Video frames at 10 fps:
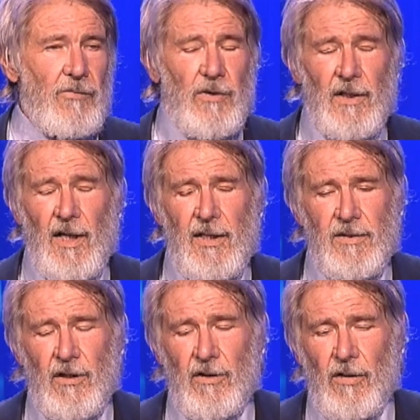realize
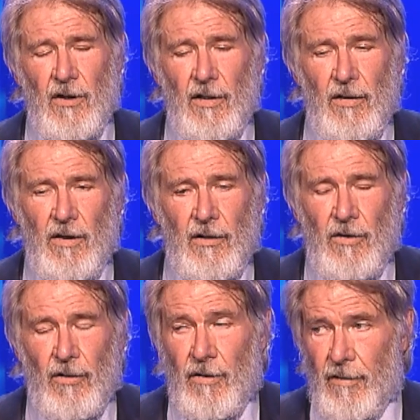an
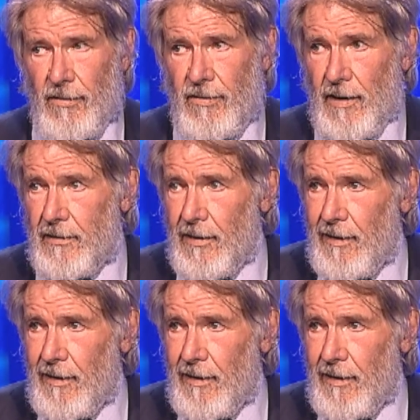Earth that